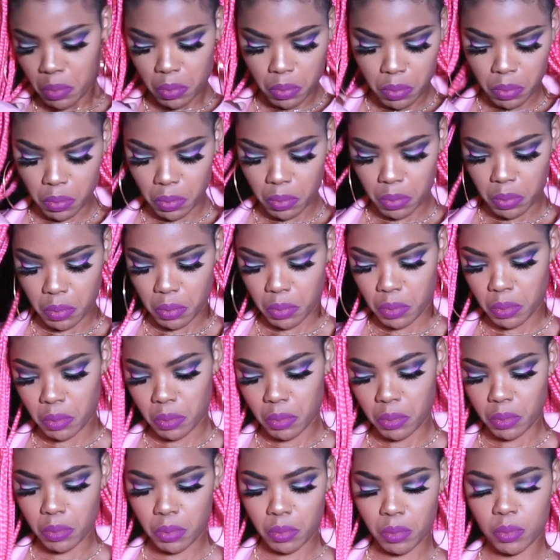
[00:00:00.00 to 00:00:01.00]
out.
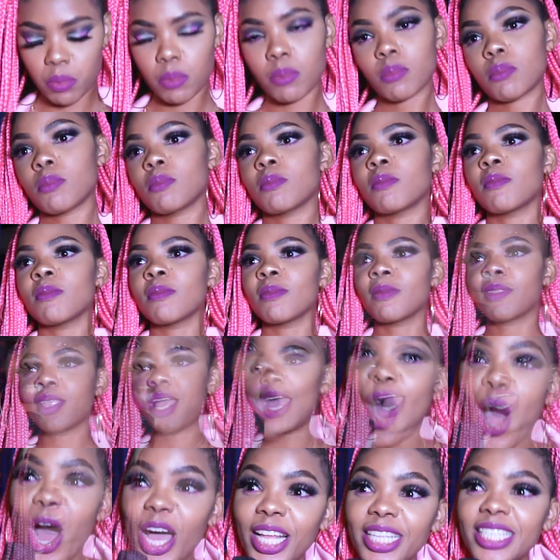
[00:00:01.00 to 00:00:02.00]
Album is gonna be
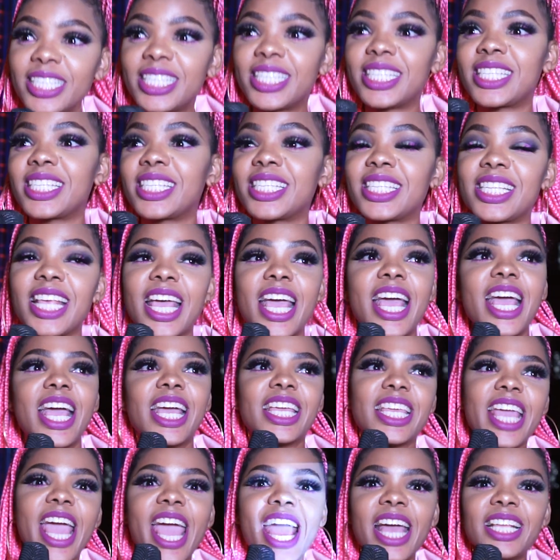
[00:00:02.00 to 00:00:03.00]
dance,
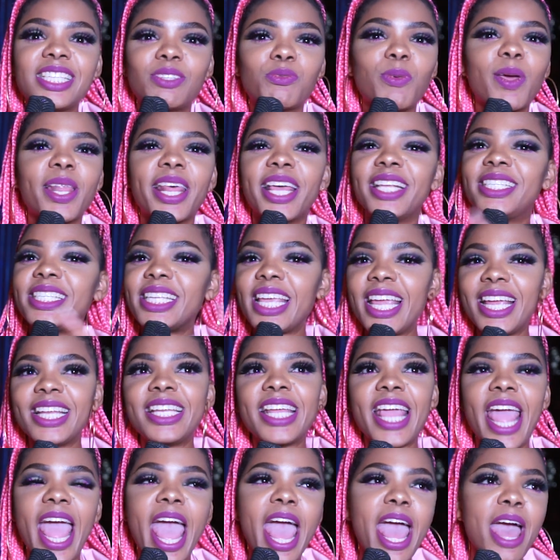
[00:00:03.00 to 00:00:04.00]
yes, whether it's
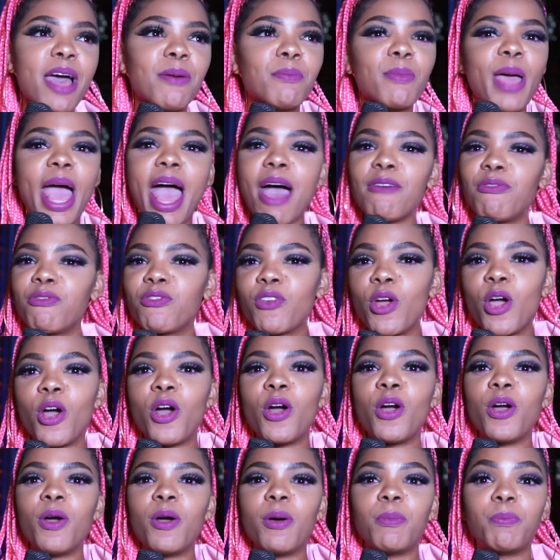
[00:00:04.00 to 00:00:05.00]
EDM,
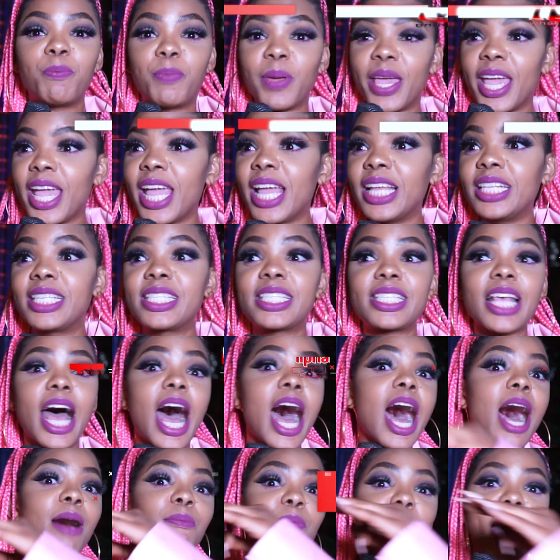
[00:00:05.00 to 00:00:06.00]
Afro, beats,
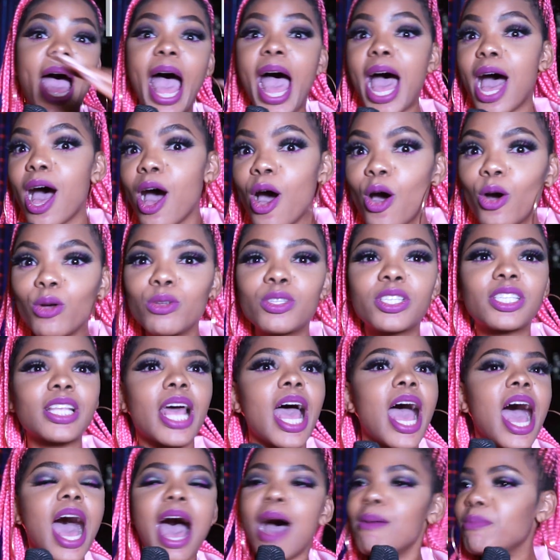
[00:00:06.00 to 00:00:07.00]
um, house,
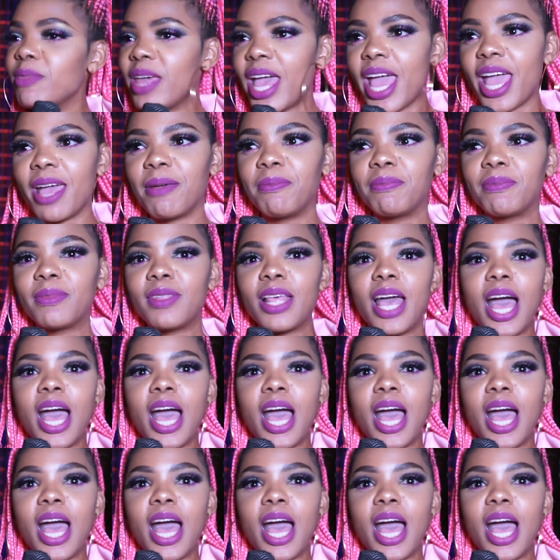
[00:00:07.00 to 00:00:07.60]
I'm there.